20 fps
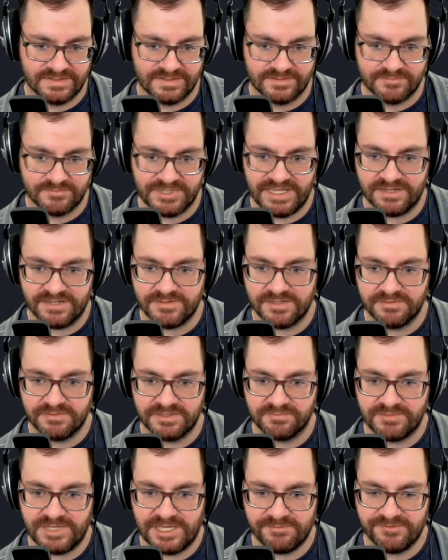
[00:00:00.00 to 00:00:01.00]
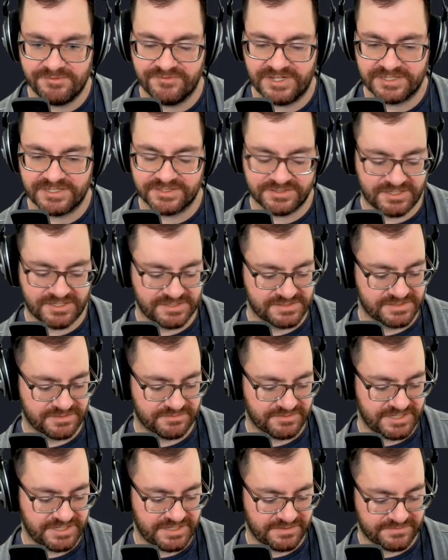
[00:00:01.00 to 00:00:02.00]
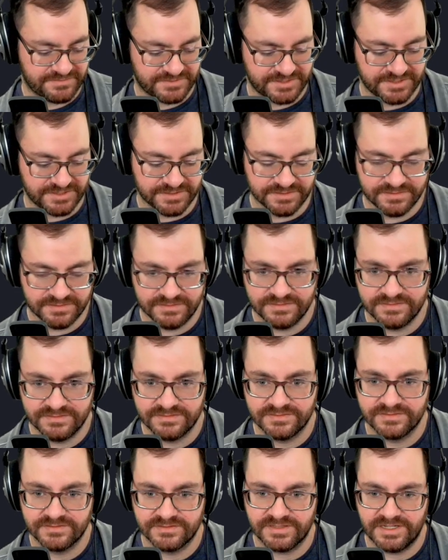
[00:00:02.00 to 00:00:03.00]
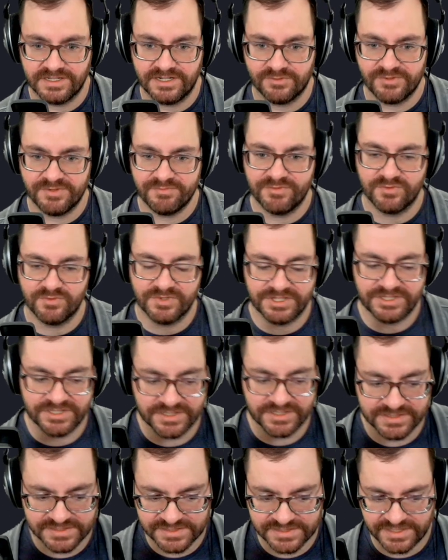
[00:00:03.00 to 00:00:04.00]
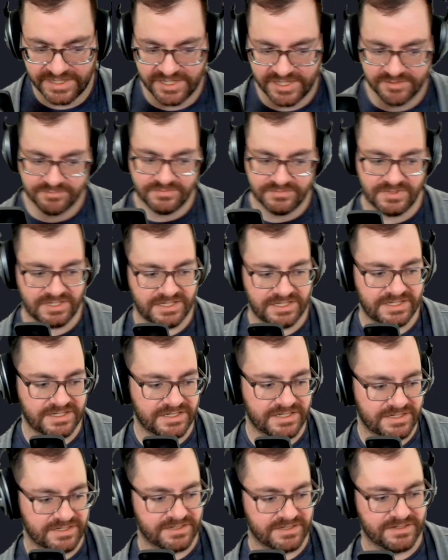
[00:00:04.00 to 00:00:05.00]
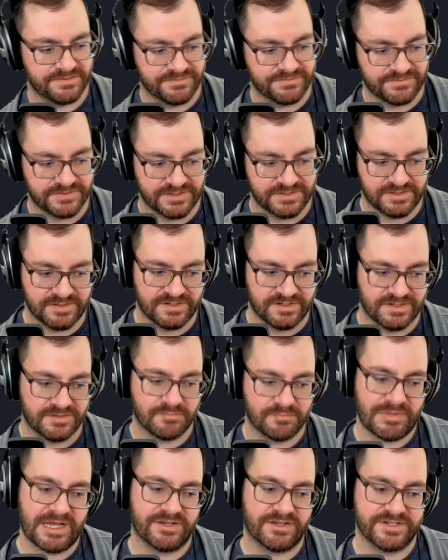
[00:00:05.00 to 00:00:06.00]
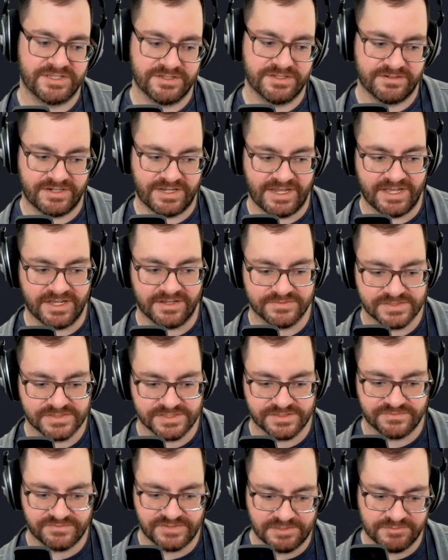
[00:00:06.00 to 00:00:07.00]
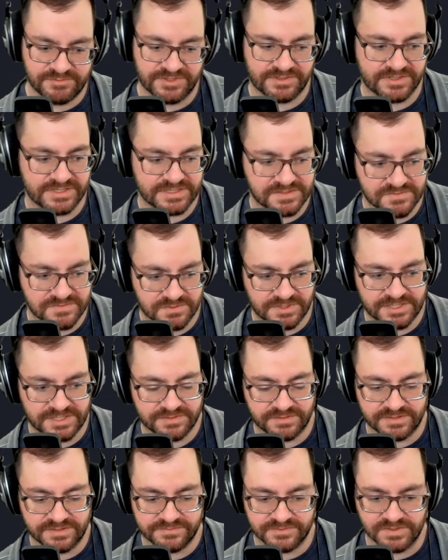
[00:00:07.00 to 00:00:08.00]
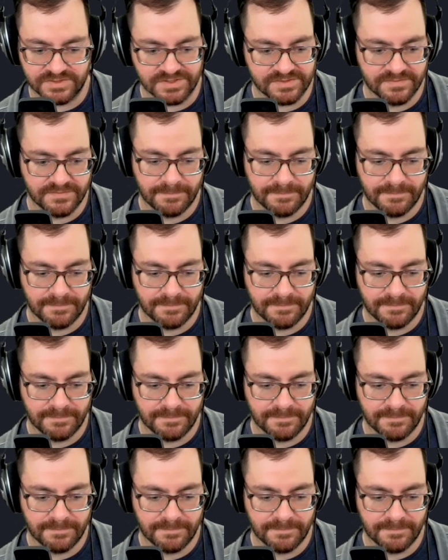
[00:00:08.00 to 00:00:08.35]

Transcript: But yeah, maybe vector art's the way for you. We've been working on this game for about a year and a half, since February of 2024.